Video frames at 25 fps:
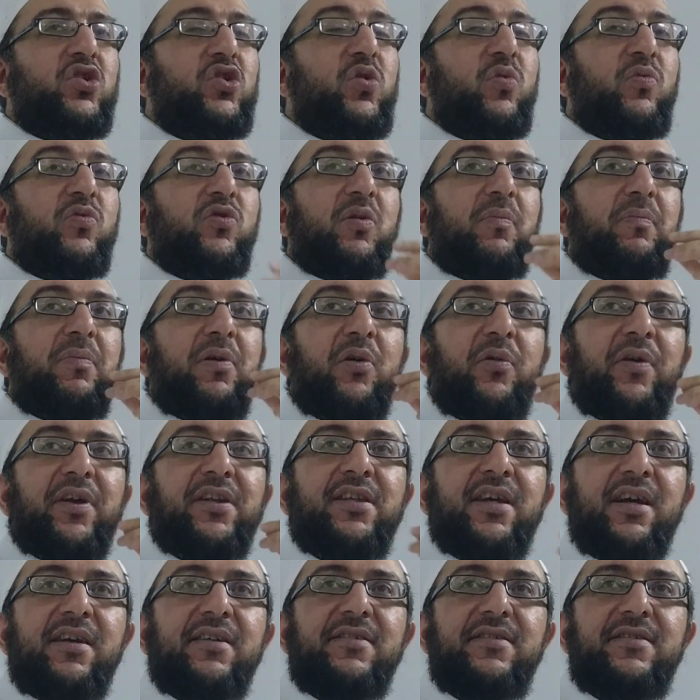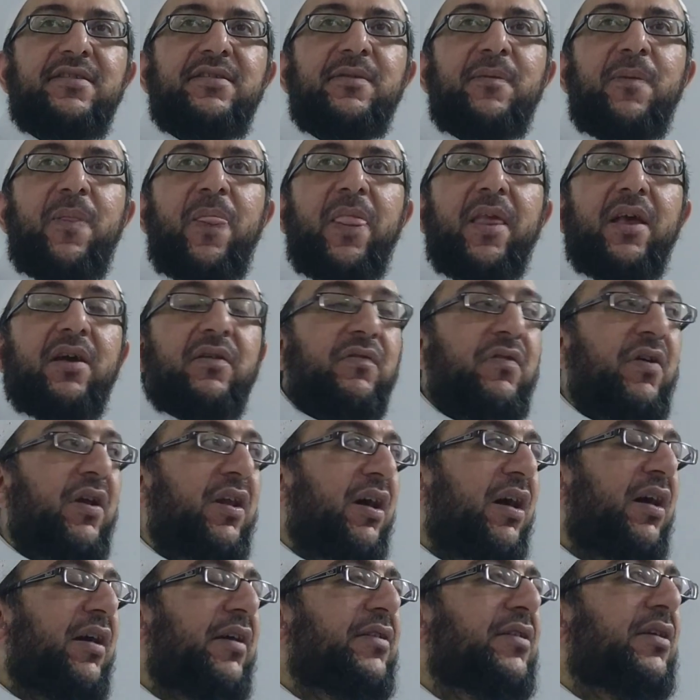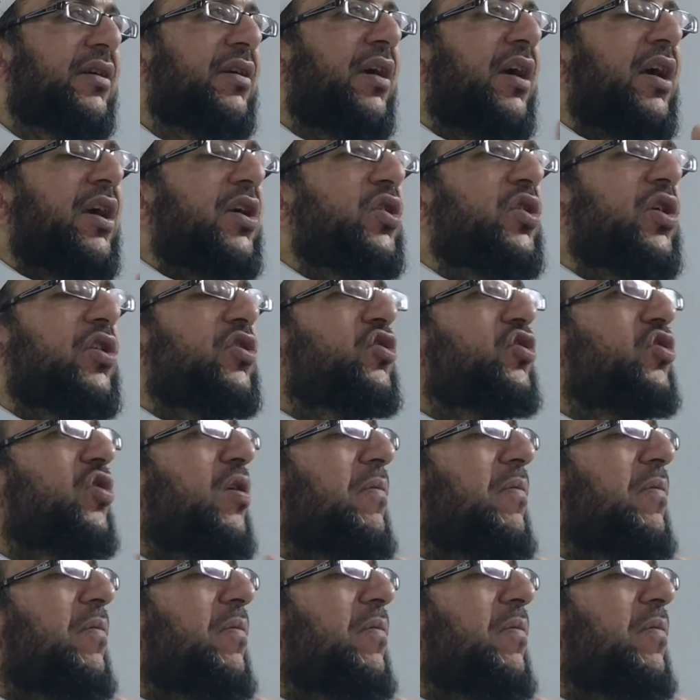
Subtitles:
a poetess, Valada. You had so many